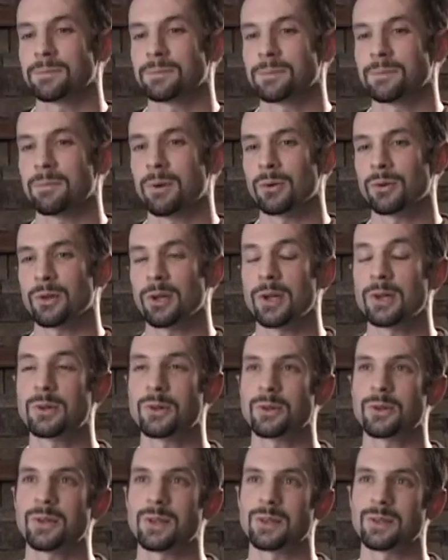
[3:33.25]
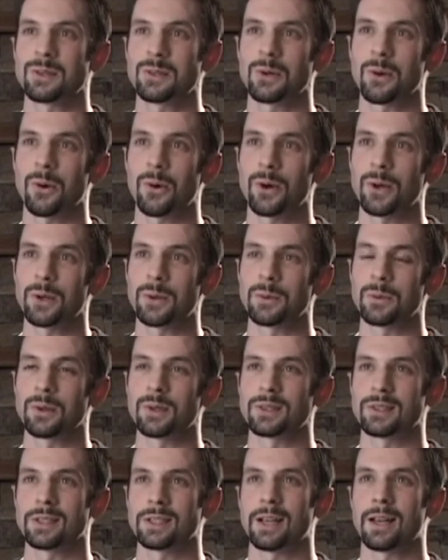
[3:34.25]
most interesting story
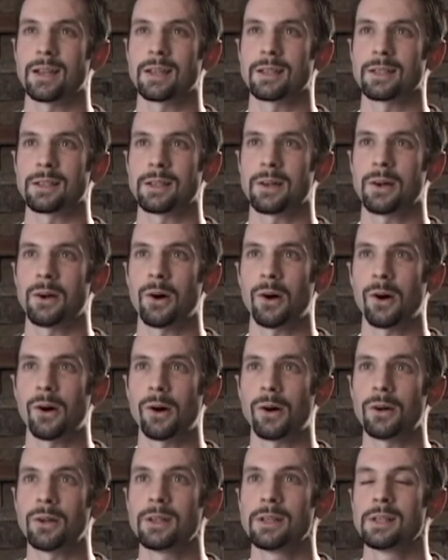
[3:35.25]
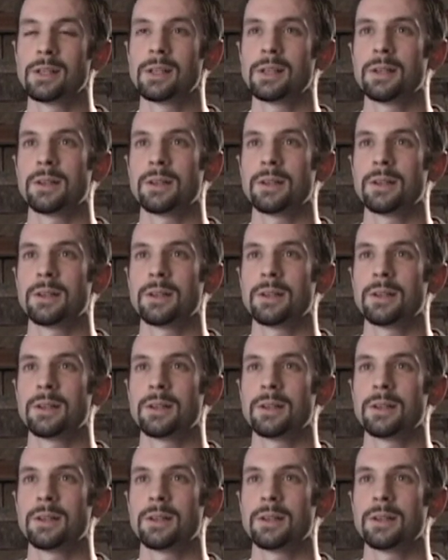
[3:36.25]
was I got a call